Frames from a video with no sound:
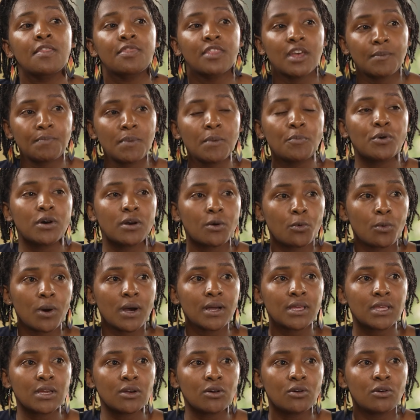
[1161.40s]
that people are
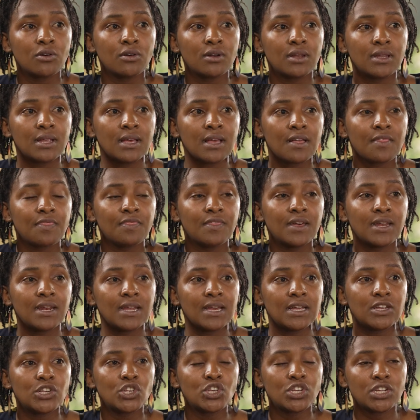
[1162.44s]
working on, then
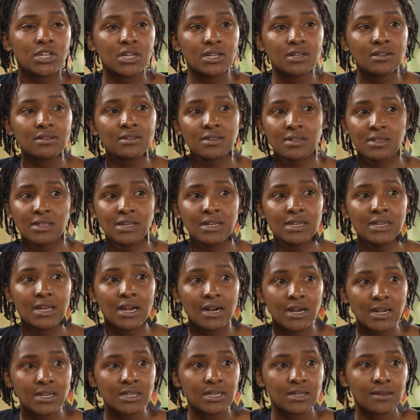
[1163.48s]
it changes the
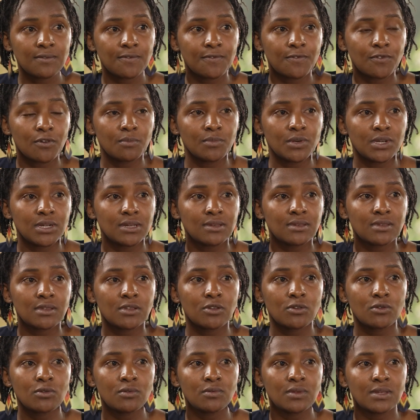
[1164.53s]
narrative from just
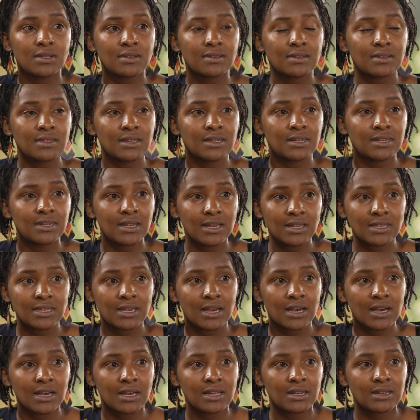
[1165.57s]
the data
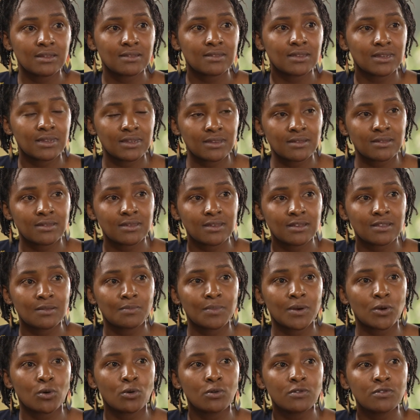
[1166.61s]
and statistics,
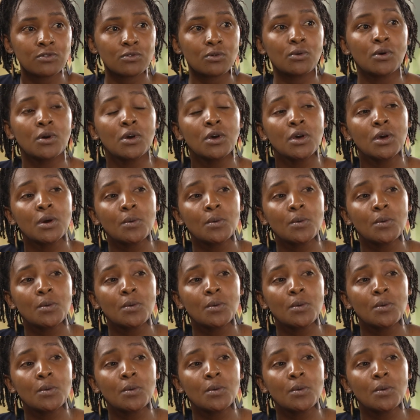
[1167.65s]
but also